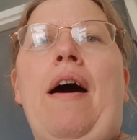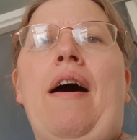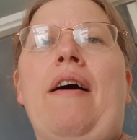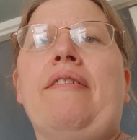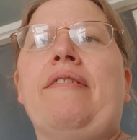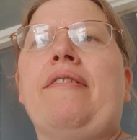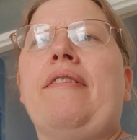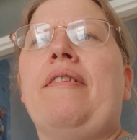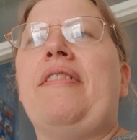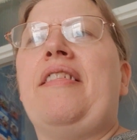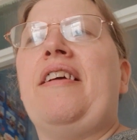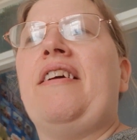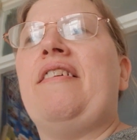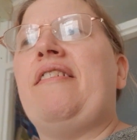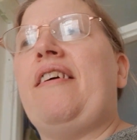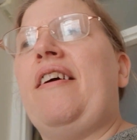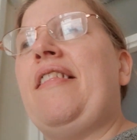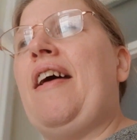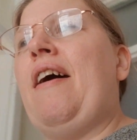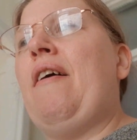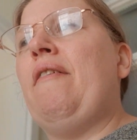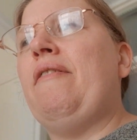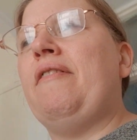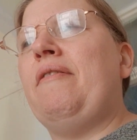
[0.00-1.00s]
baths and things
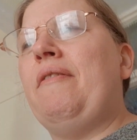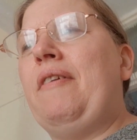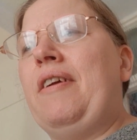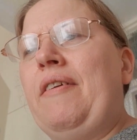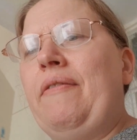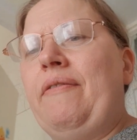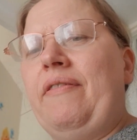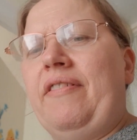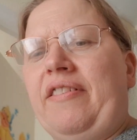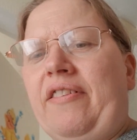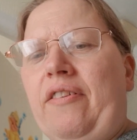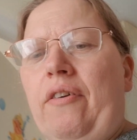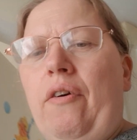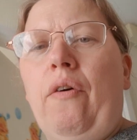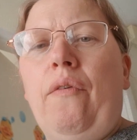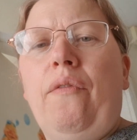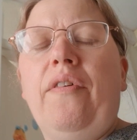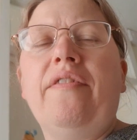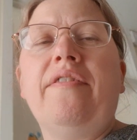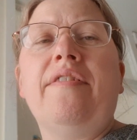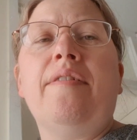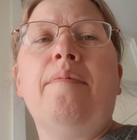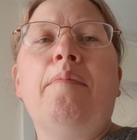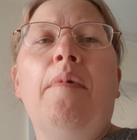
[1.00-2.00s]
like that also ready for school
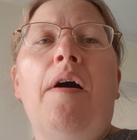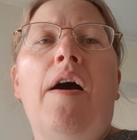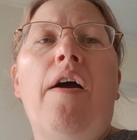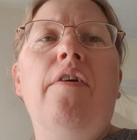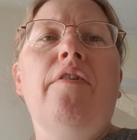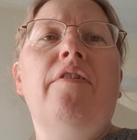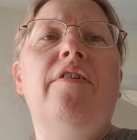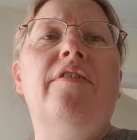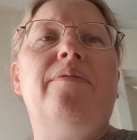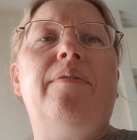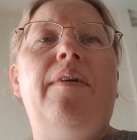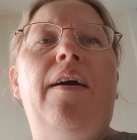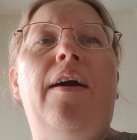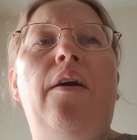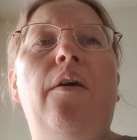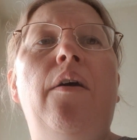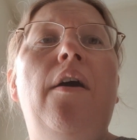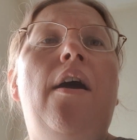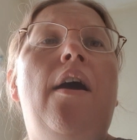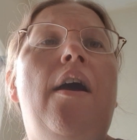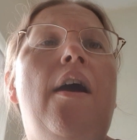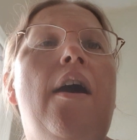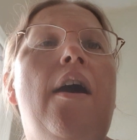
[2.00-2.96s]
for tomorrow as well